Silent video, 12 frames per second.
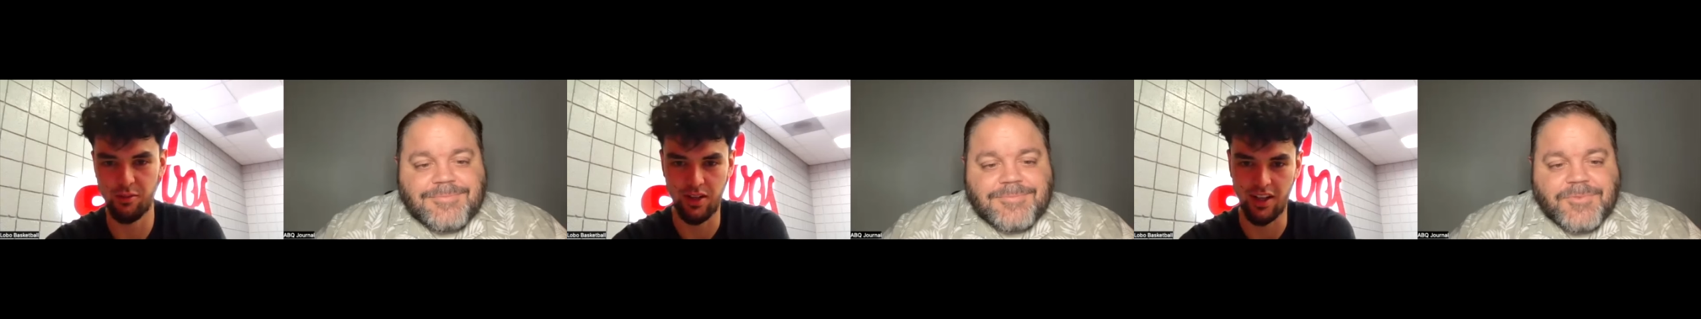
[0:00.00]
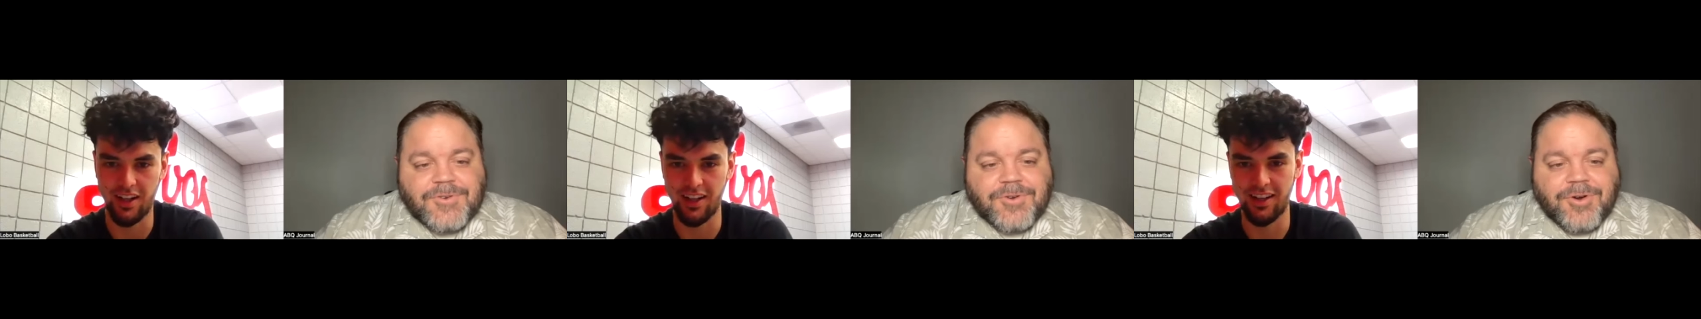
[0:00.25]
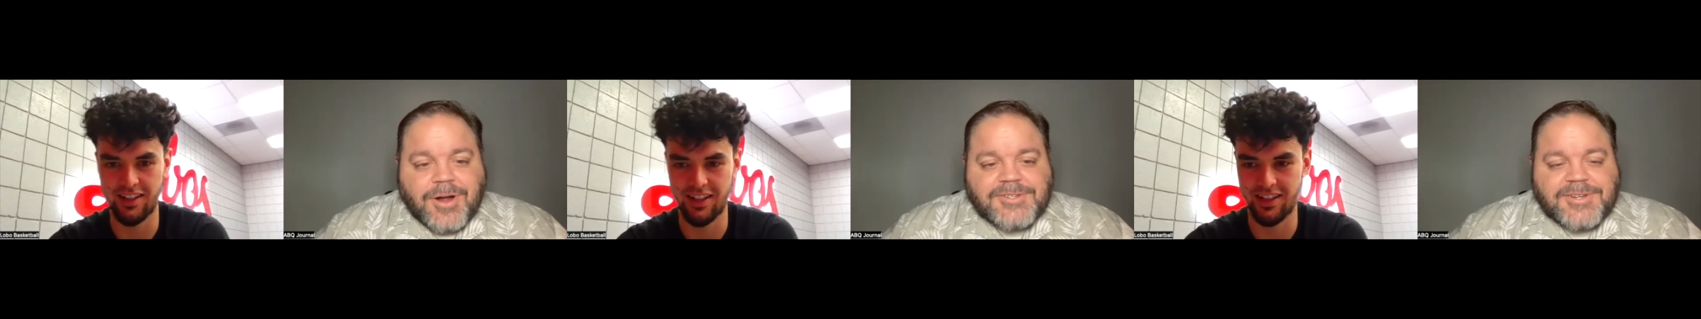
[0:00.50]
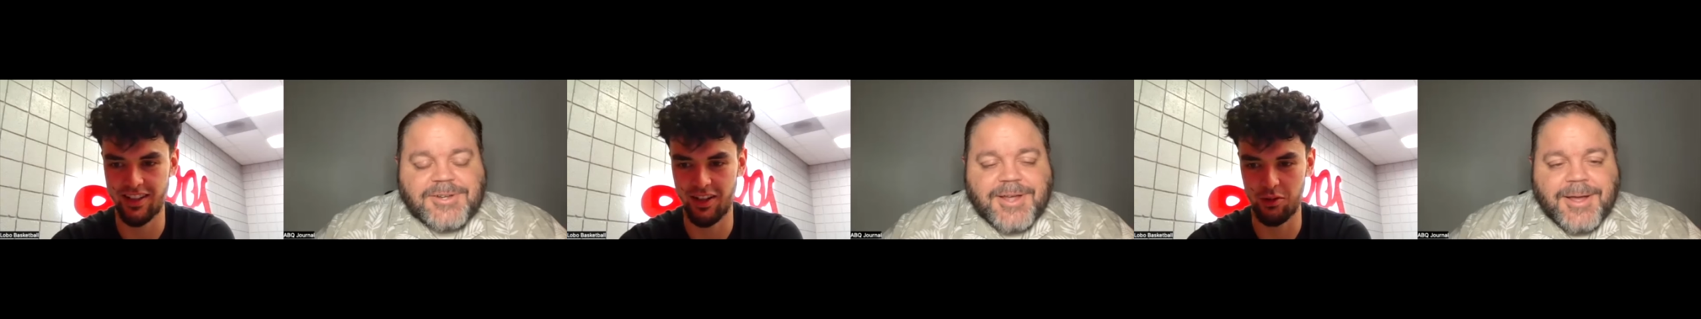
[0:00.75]
Speaker 1: Uh,
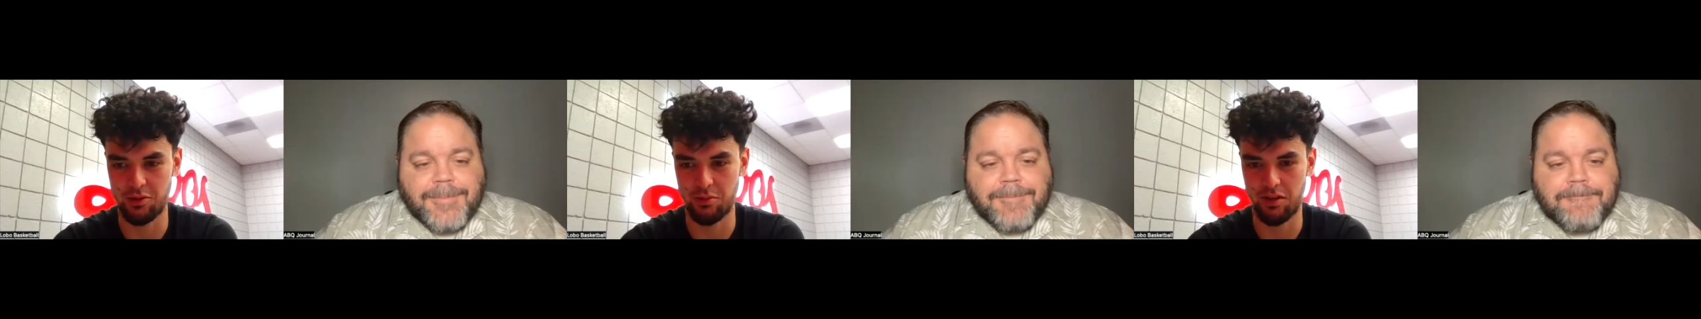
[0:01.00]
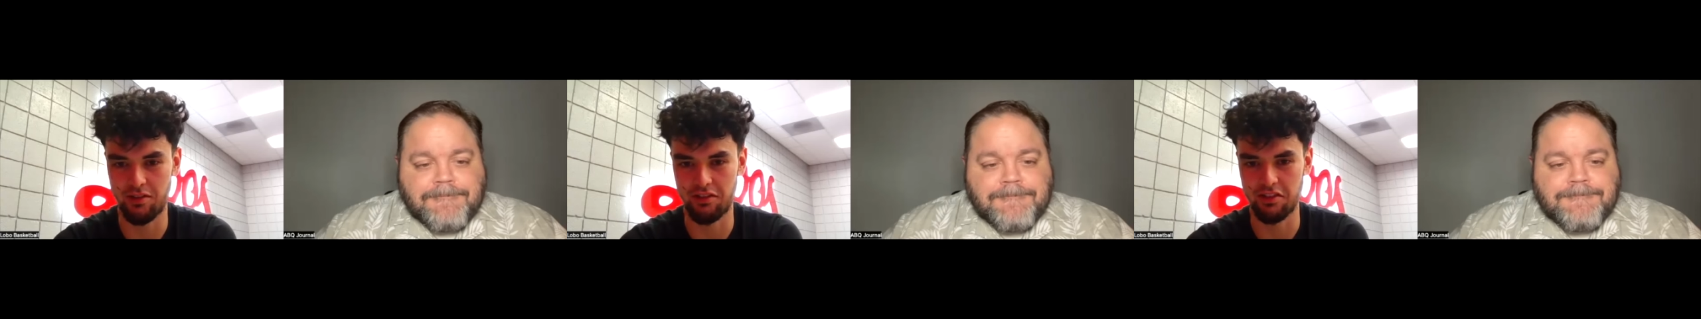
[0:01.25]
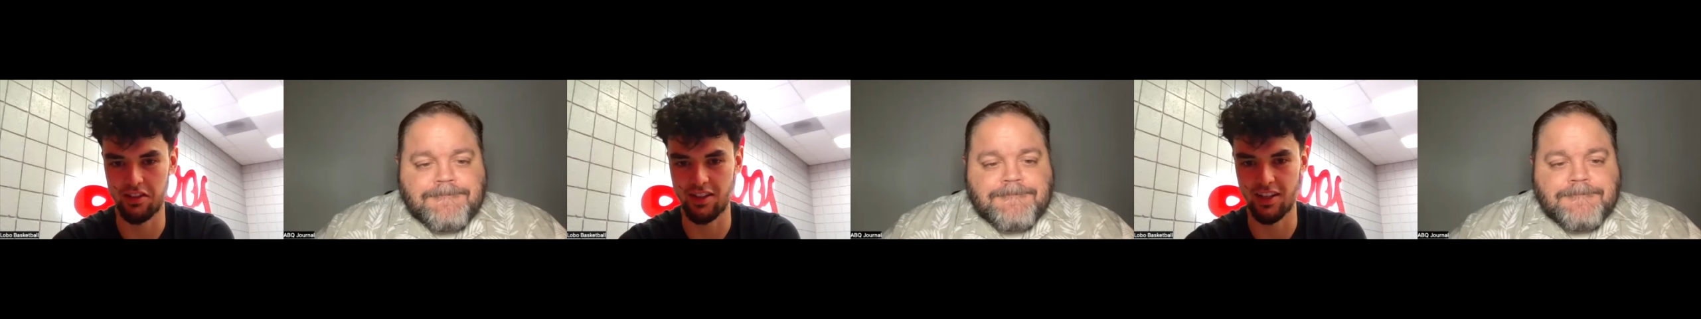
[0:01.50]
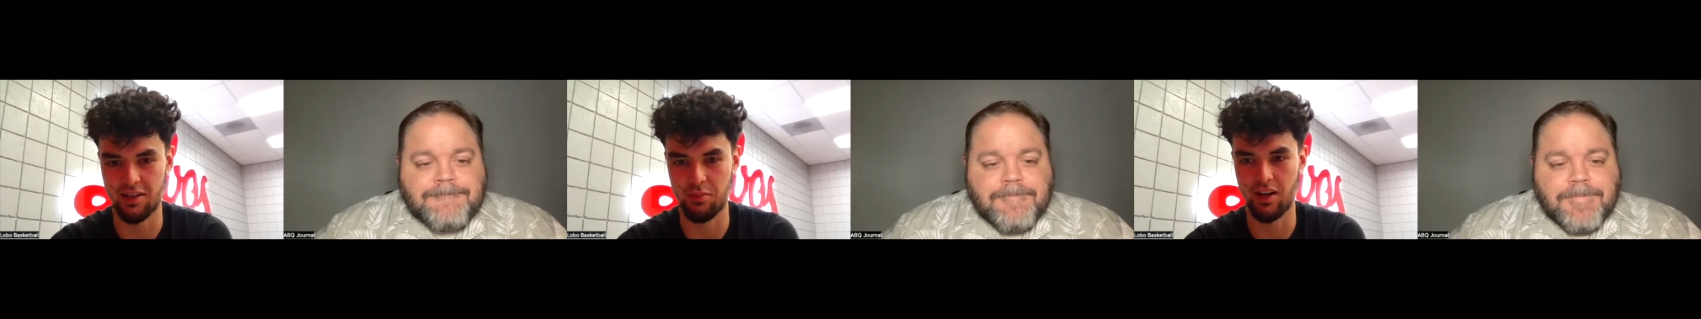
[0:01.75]
that's that my favorite
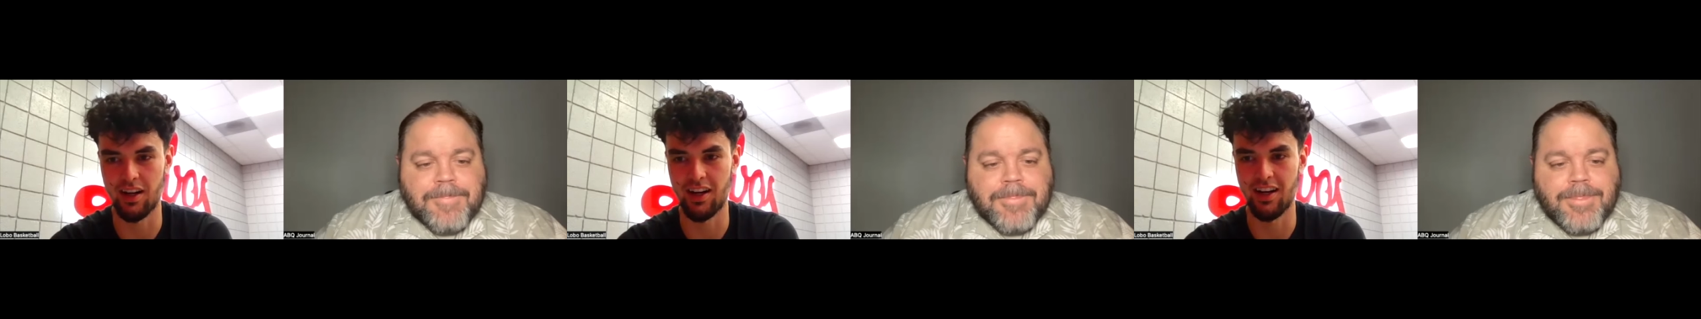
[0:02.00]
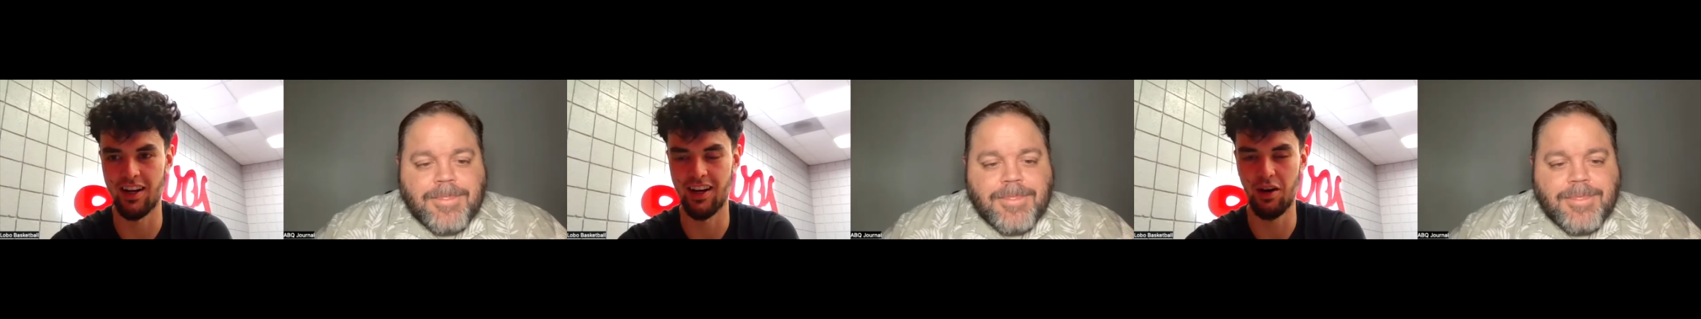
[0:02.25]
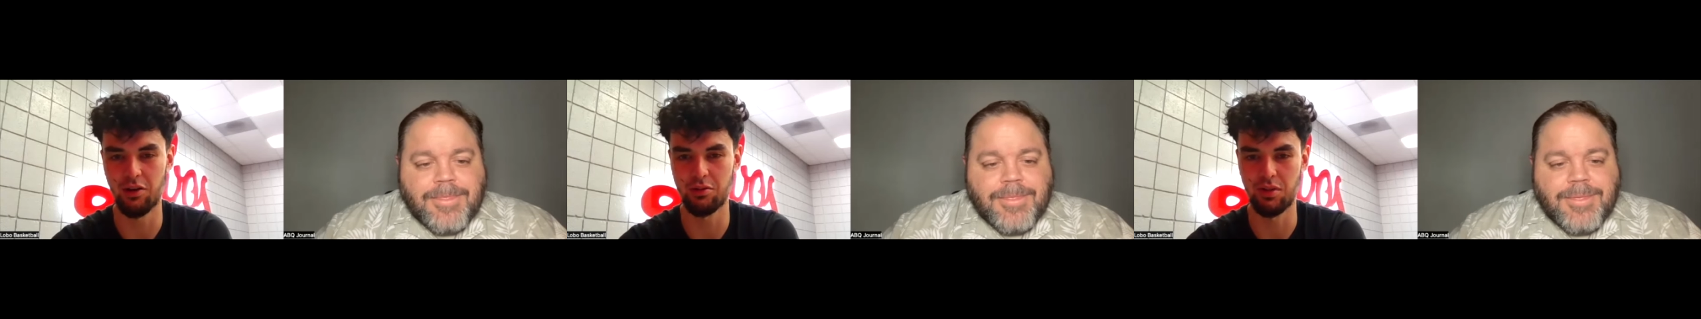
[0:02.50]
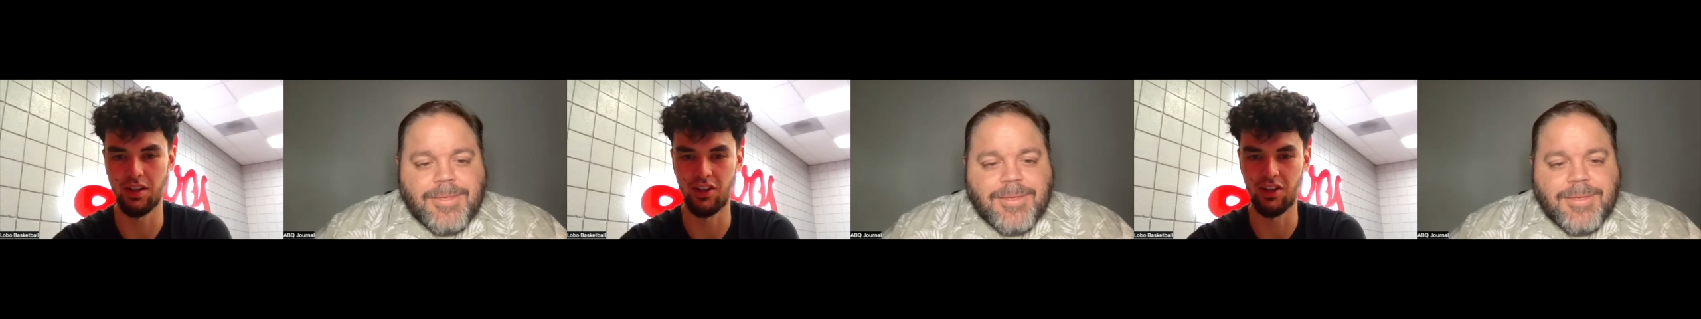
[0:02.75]
thing. But uh, I was pretty